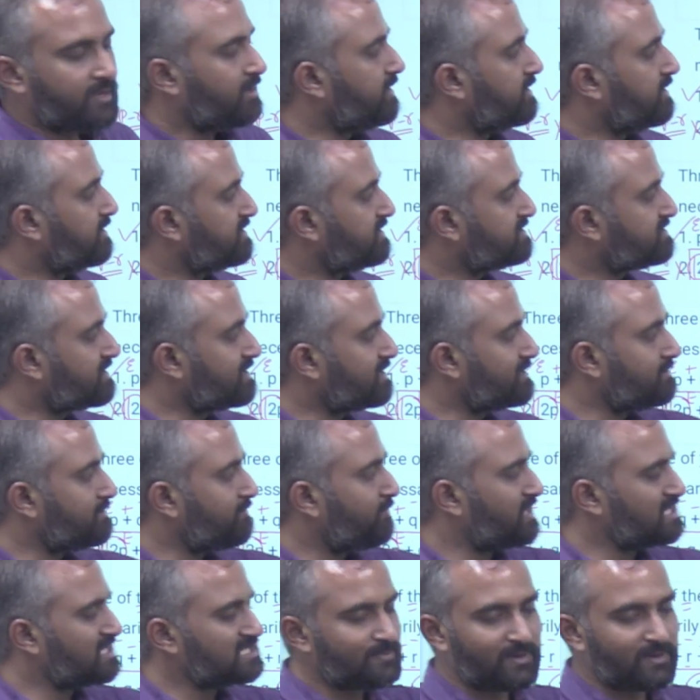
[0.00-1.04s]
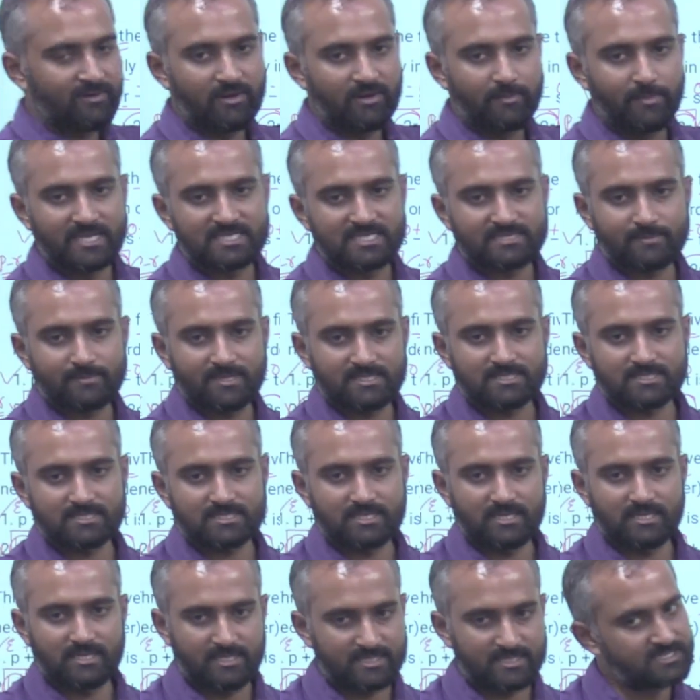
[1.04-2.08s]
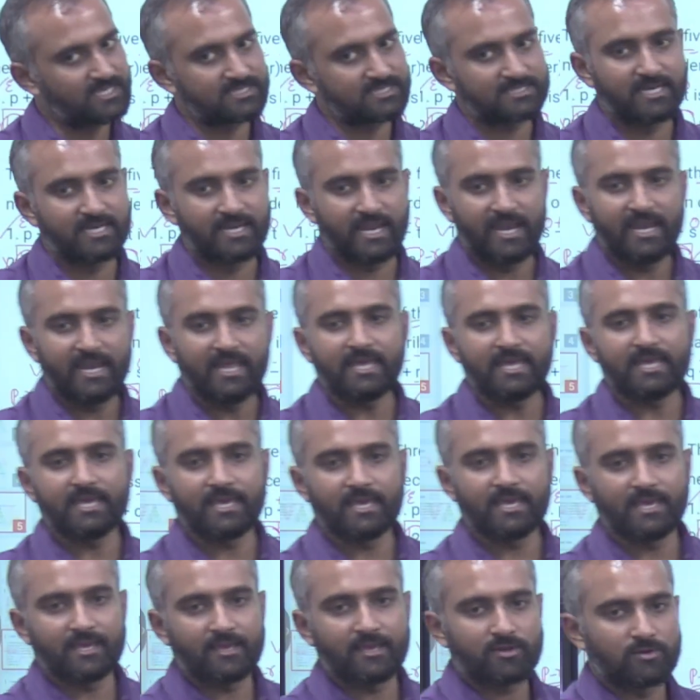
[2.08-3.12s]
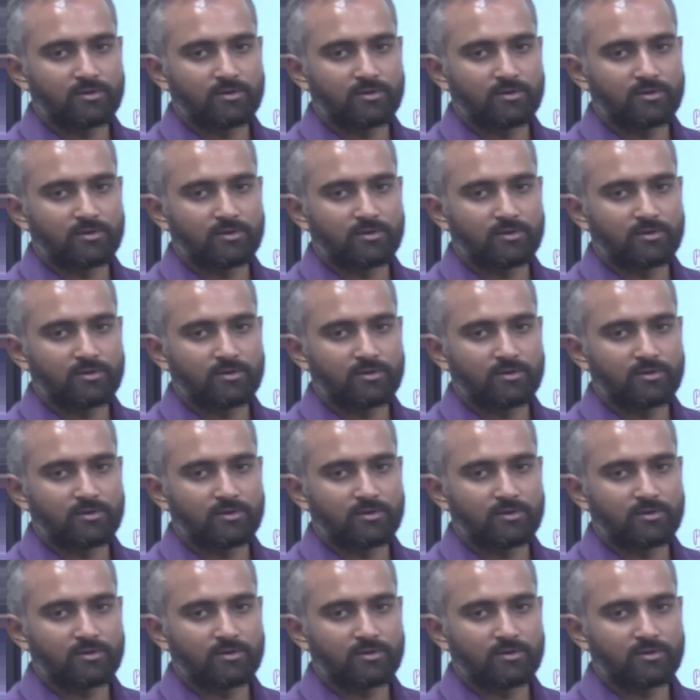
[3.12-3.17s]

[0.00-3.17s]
This principle will be discussed in any